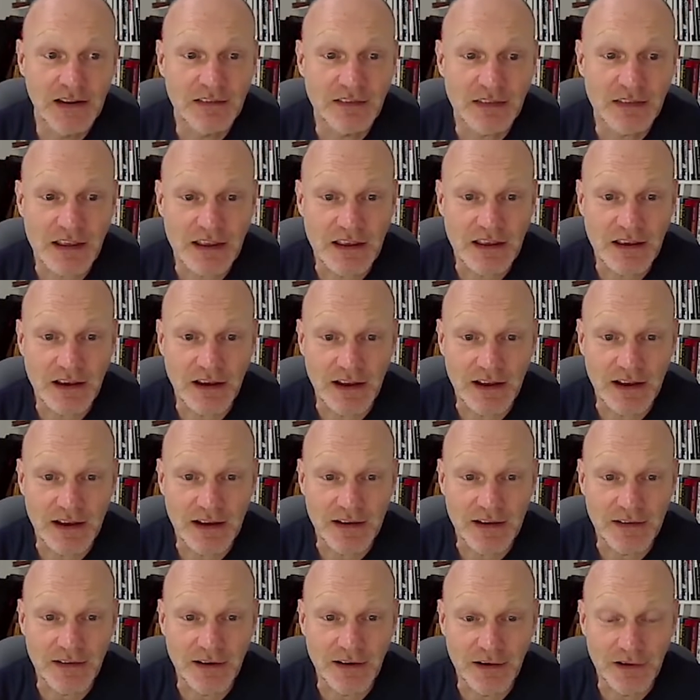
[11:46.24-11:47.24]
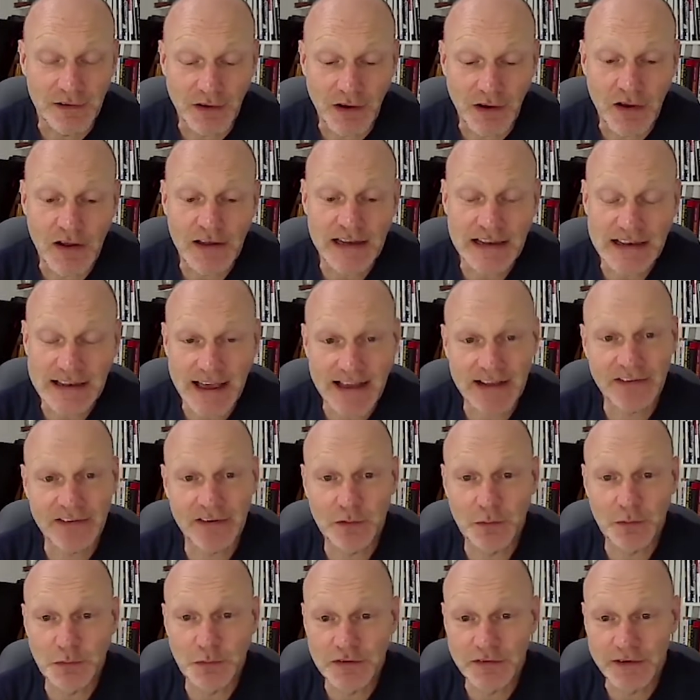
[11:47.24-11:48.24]
early
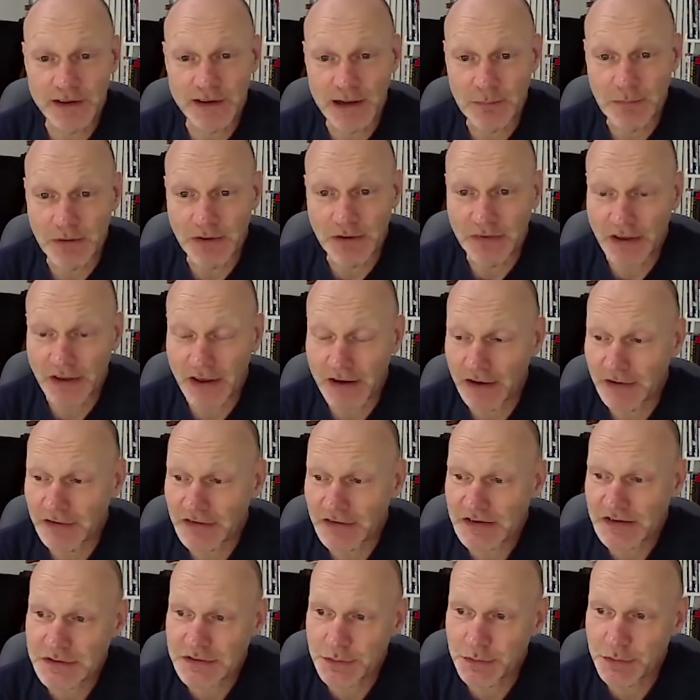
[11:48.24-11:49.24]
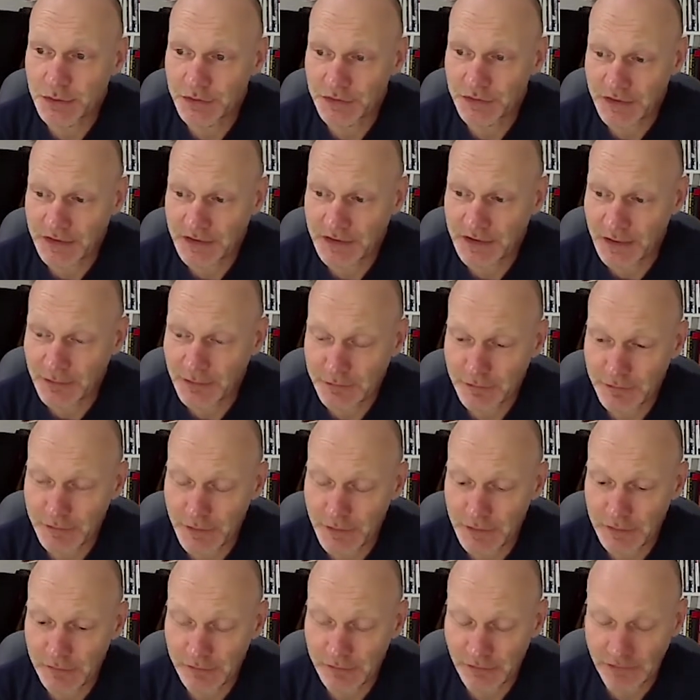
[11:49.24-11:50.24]
lexical development, and I just thought that,
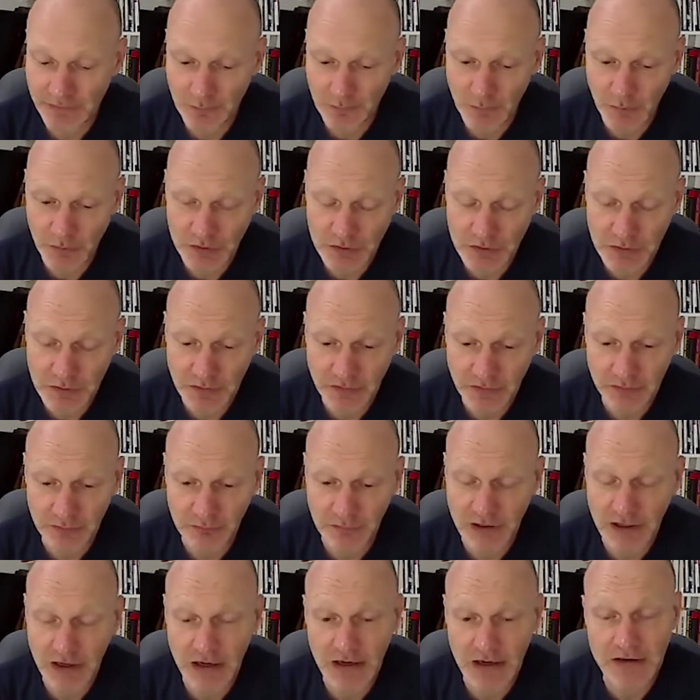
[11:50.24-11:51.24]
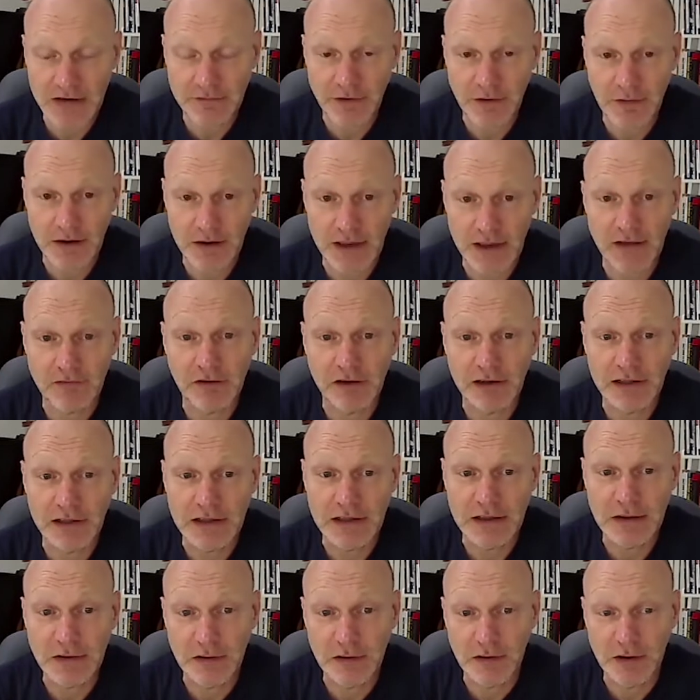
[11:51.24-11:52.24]
for someone who's relied very
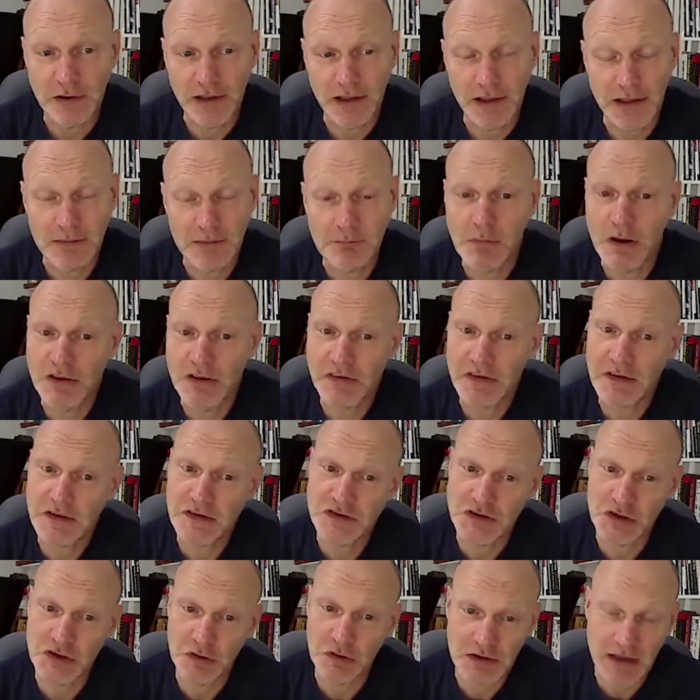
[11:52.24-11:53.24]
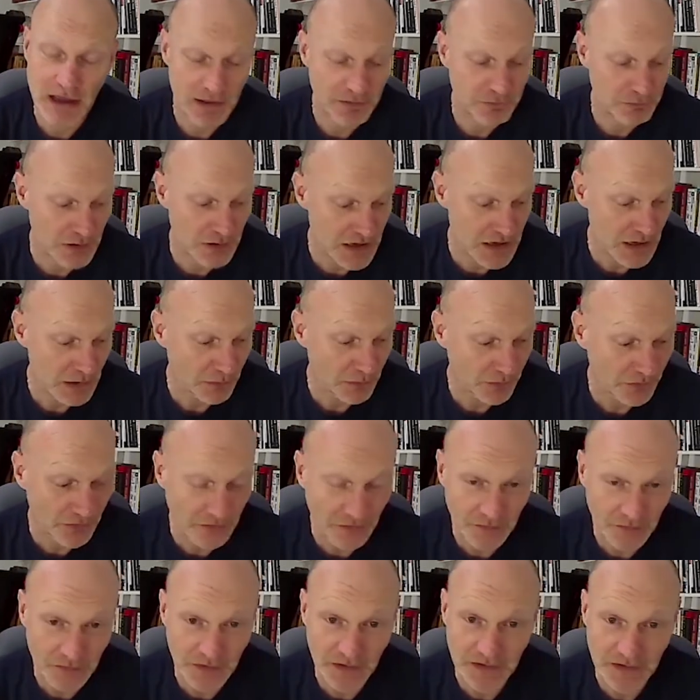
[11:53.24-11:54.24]
heavily in my teaching on Catherine
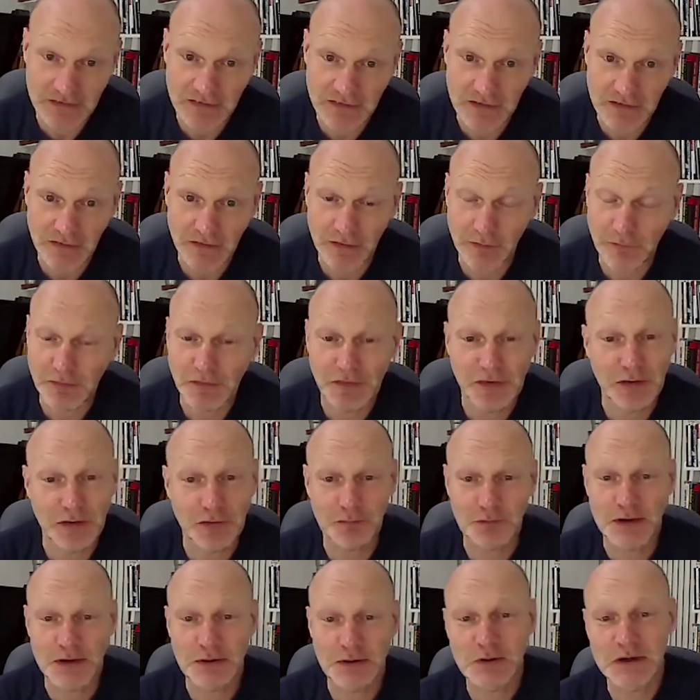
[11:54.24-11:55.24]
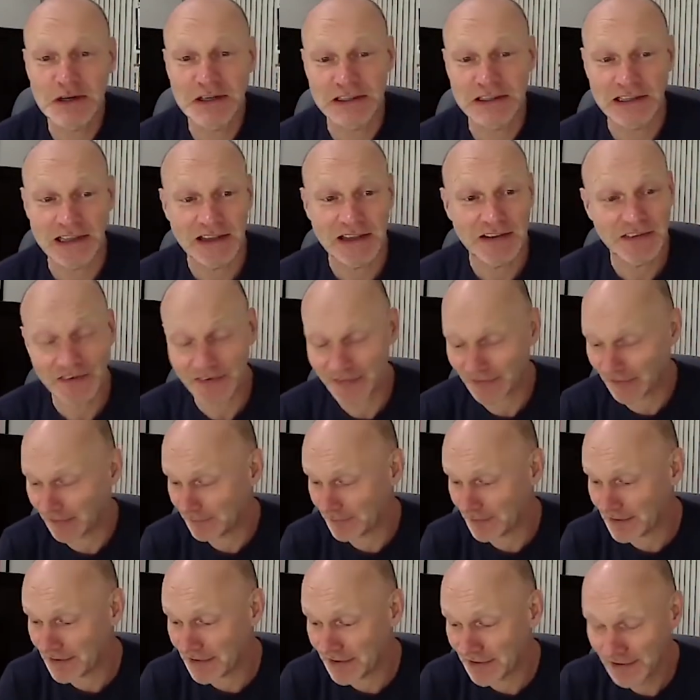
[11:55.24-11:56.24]
Nelson's 1973 word lists, I
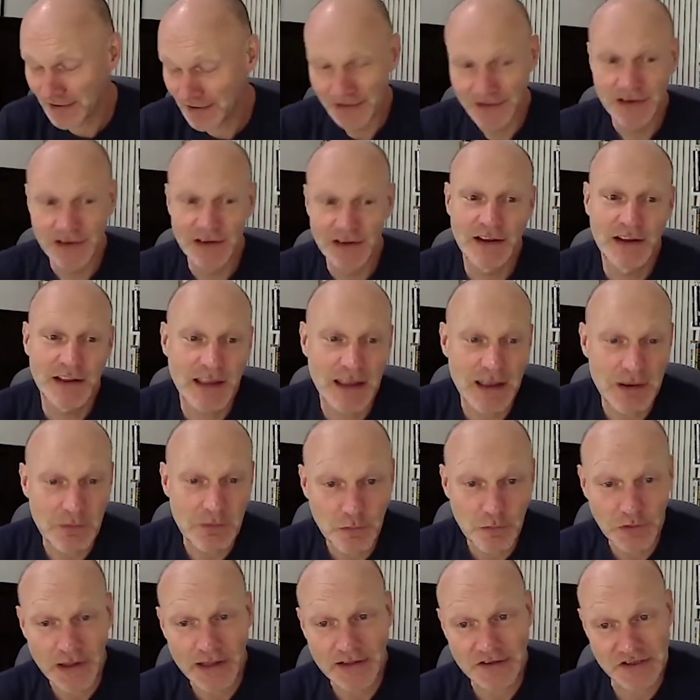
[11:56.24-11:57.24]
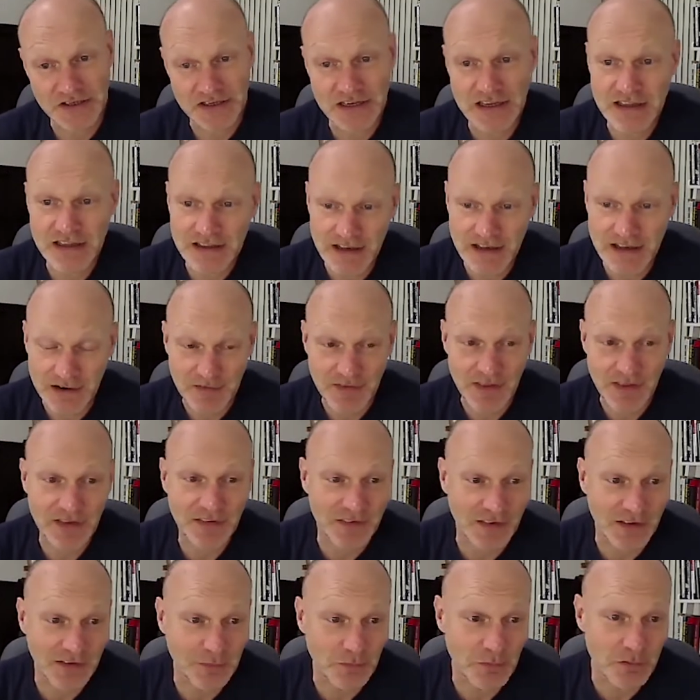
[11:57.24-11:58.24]
think it will actually,
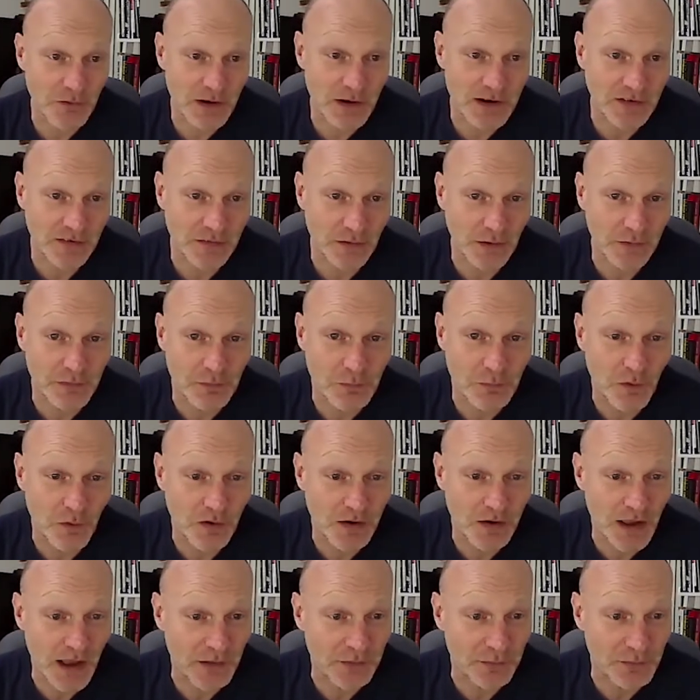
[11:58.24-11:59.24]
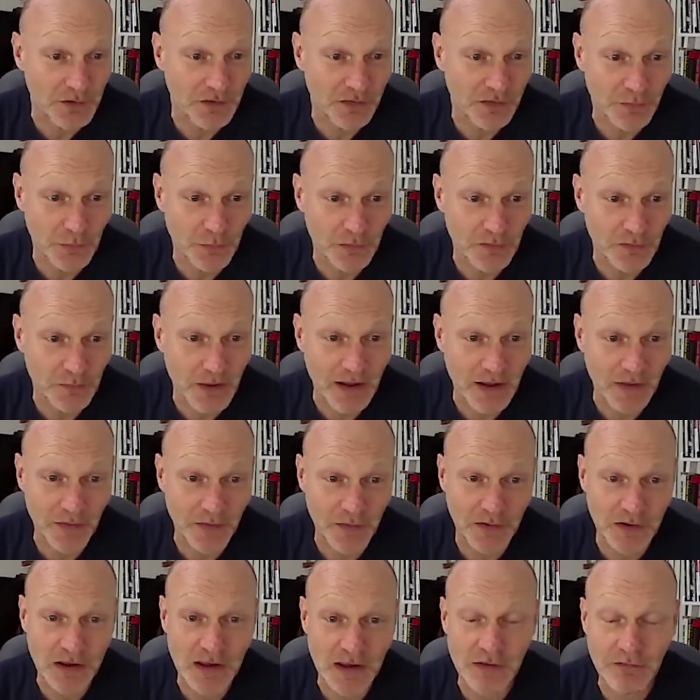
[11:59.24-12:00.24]
there's some great stuff in what Catherine's talked about
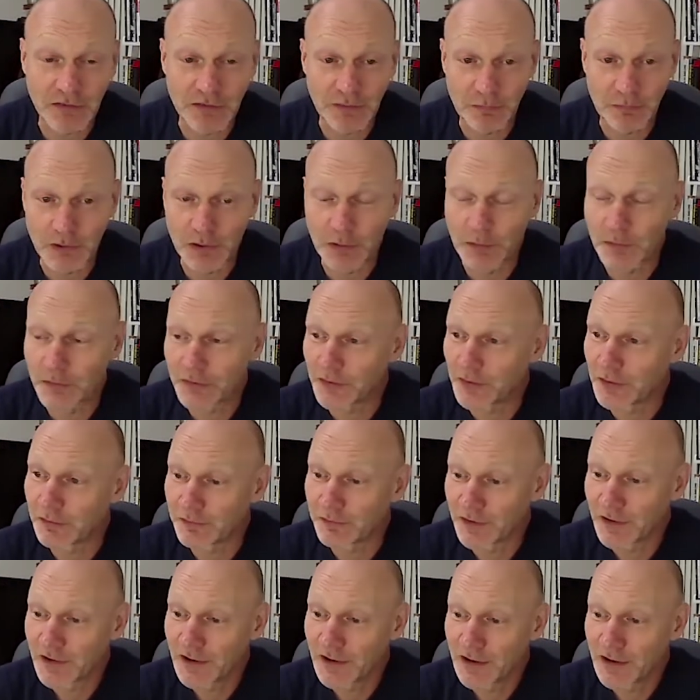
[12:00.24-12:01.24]
that could give us a real sort of